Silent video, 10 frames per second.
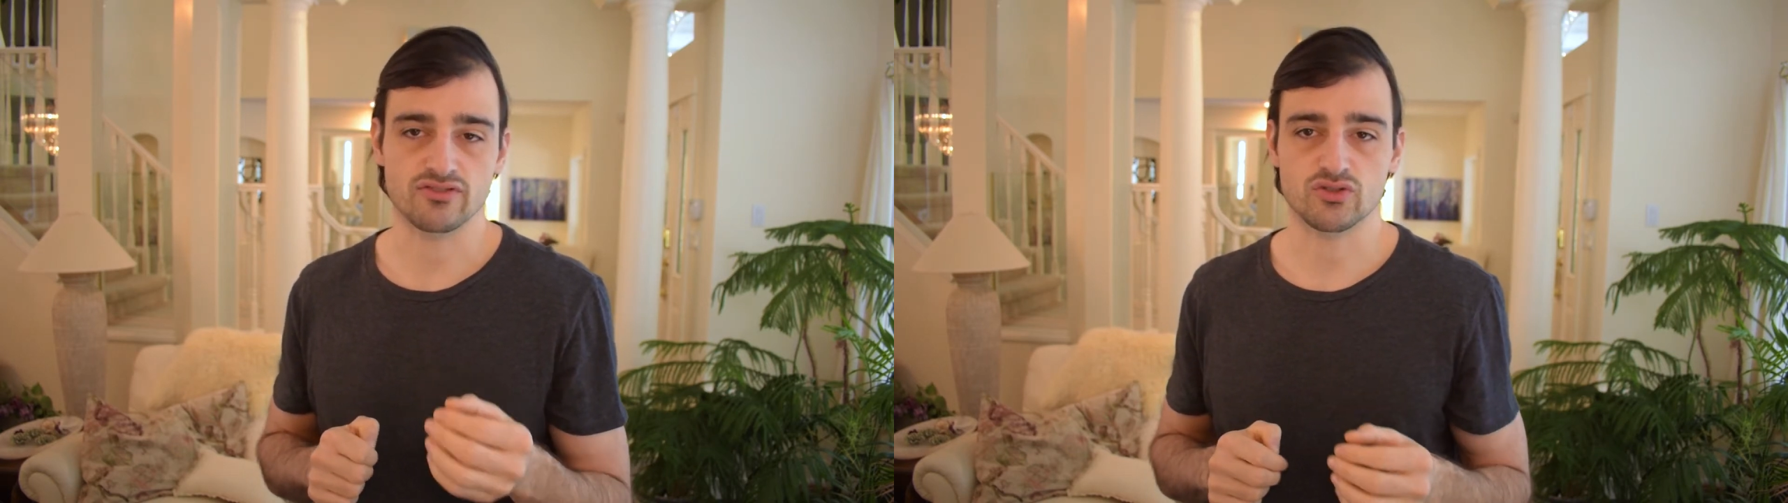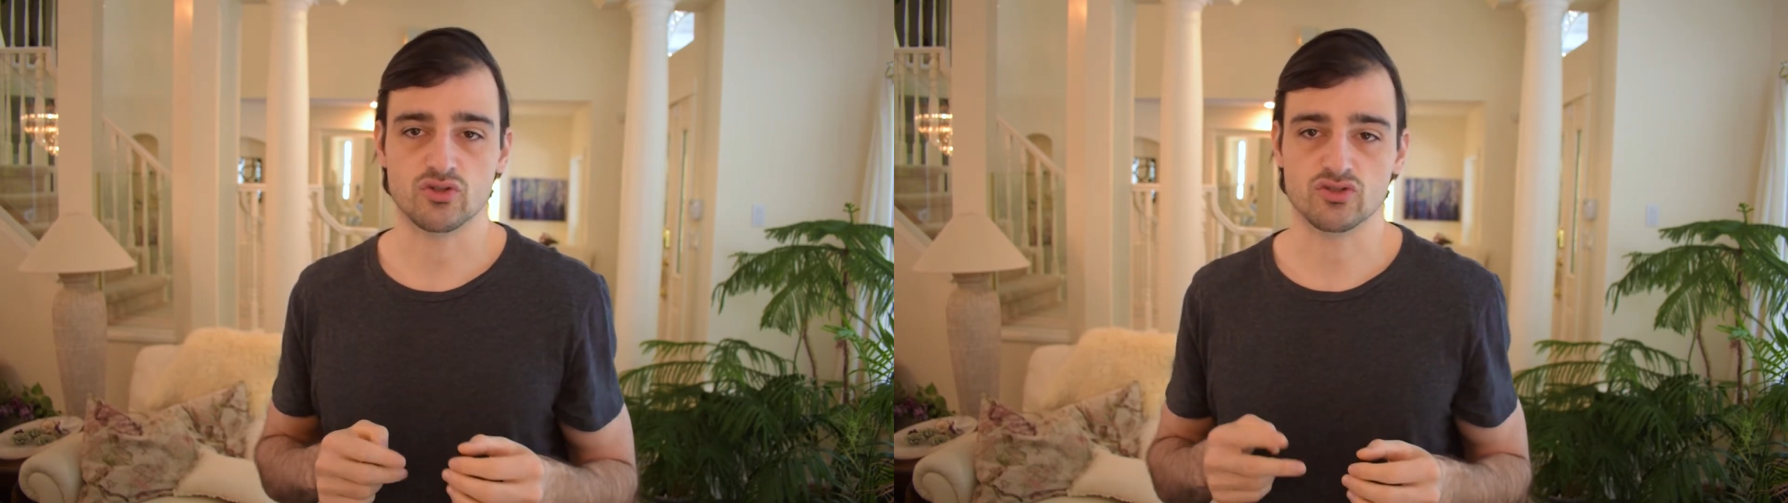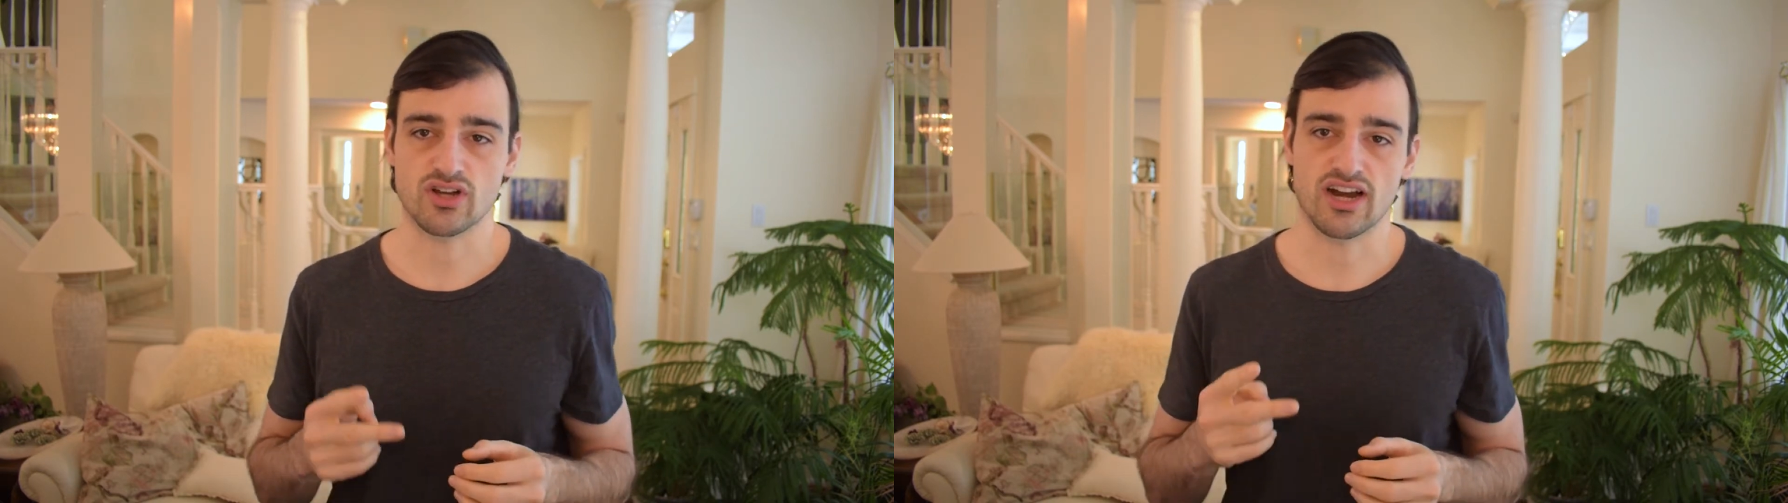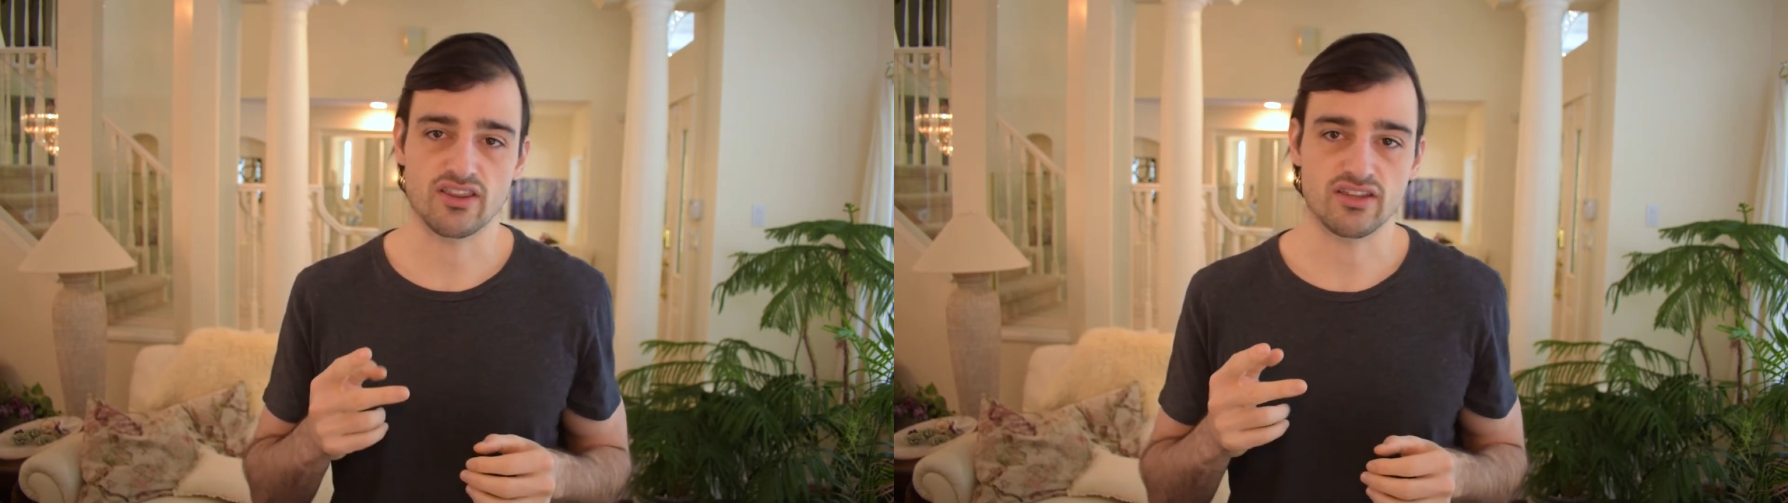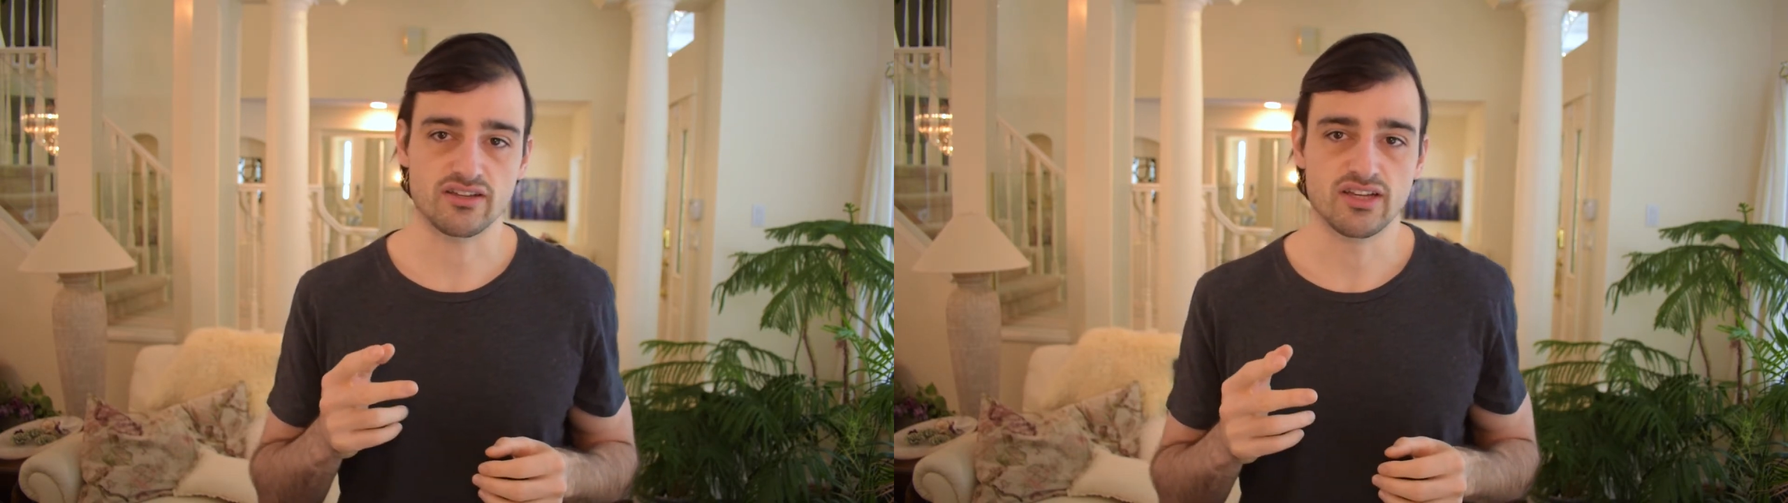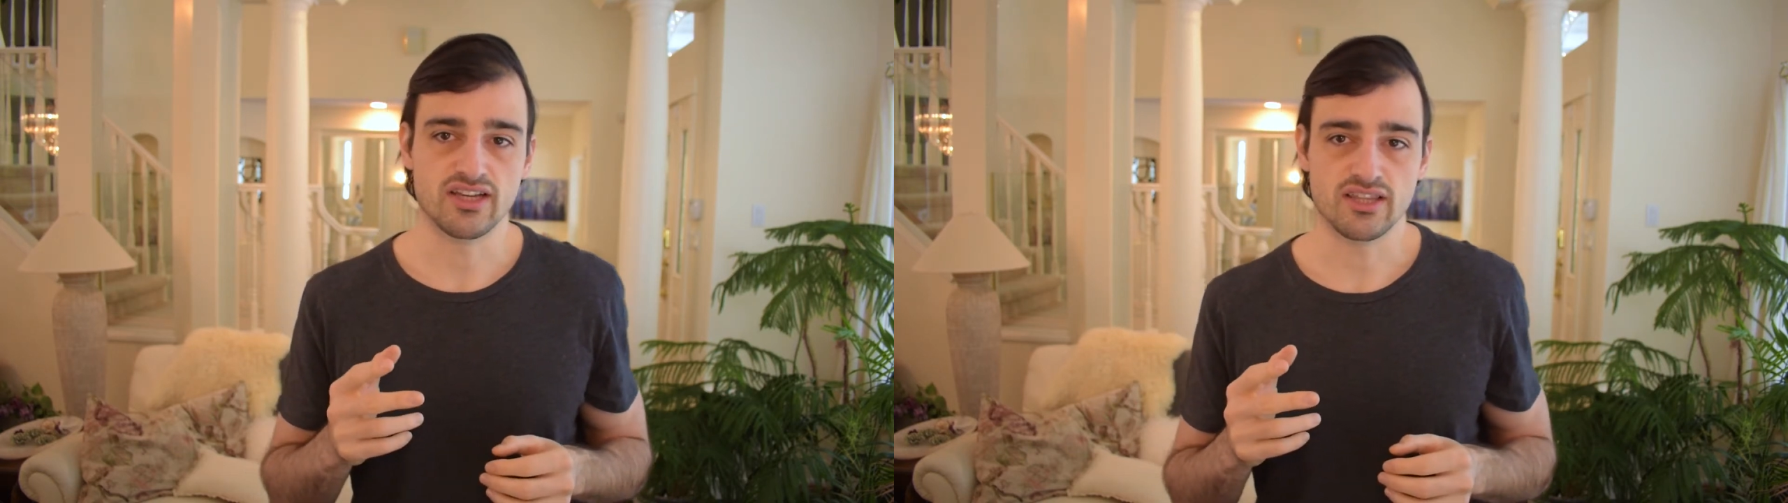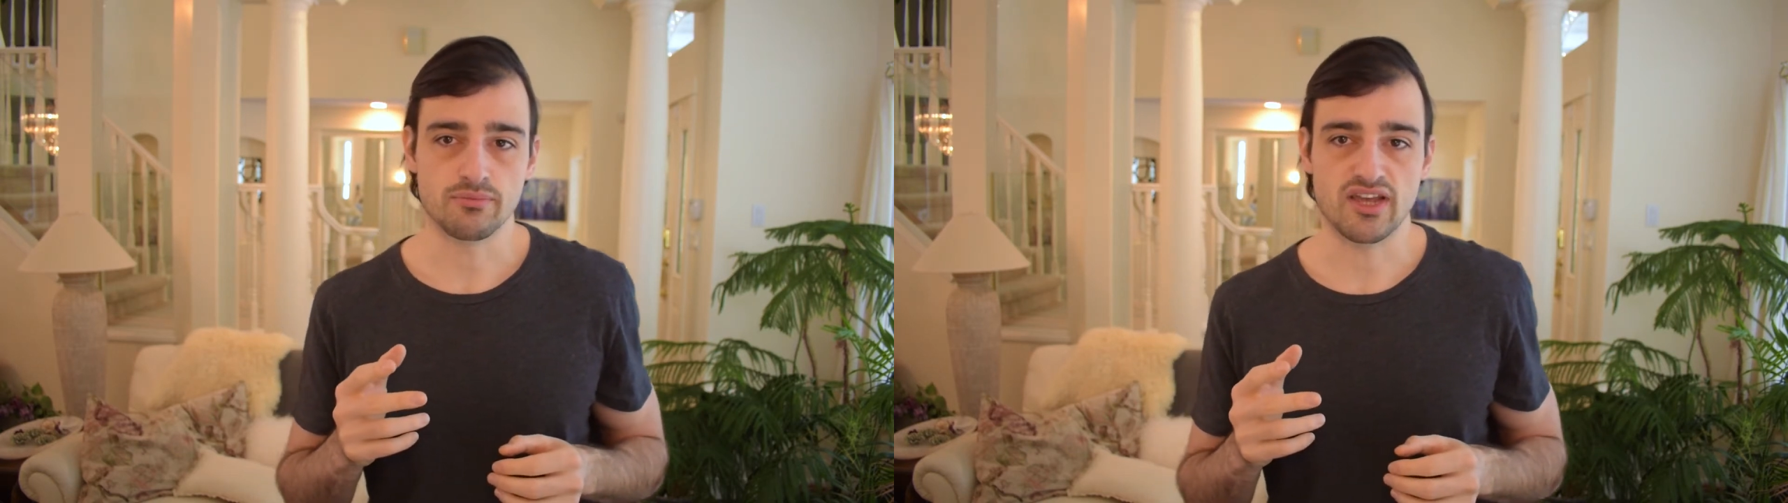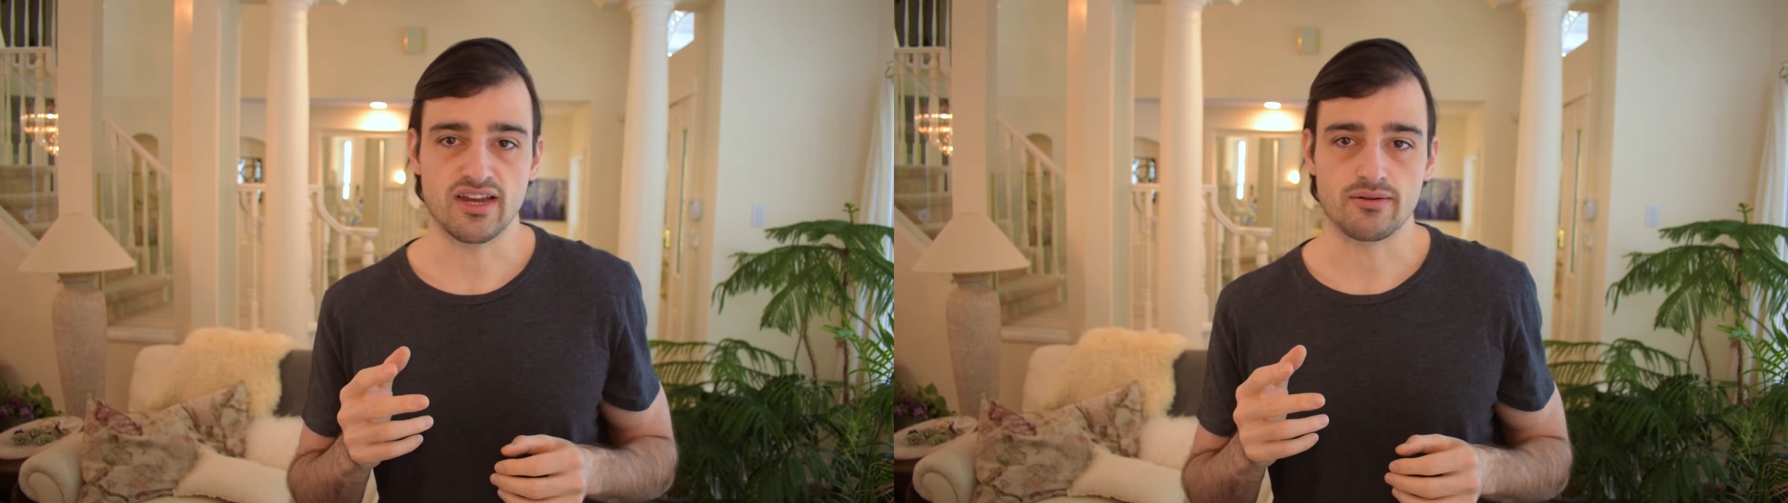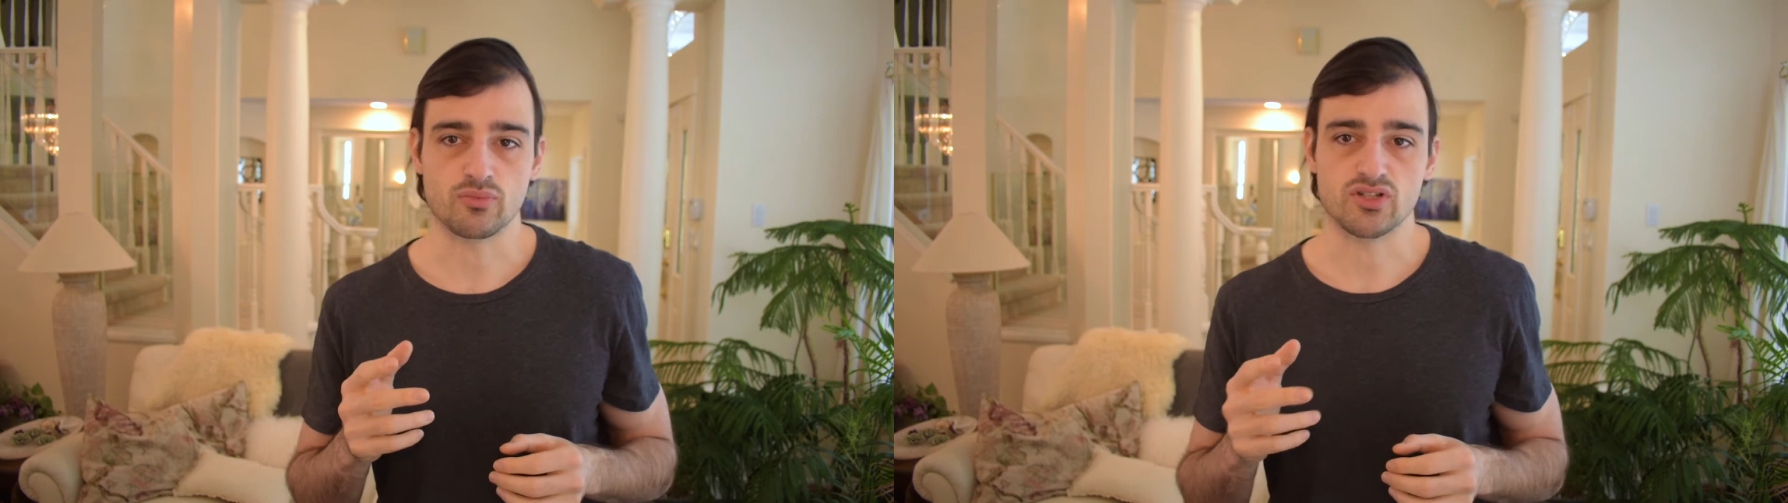So those are kind of the main